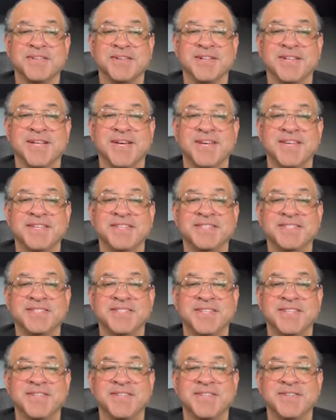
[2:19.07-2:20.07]
clients
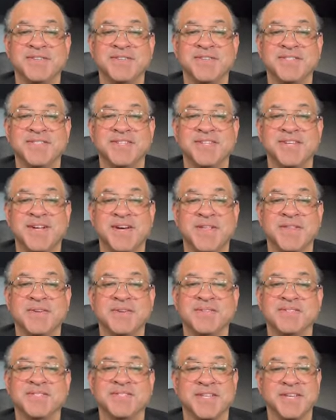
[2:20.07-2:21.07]
and interested
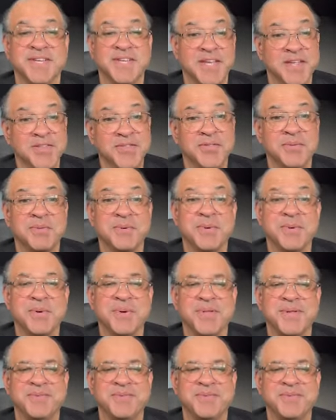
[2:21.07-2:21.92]
others to get through it.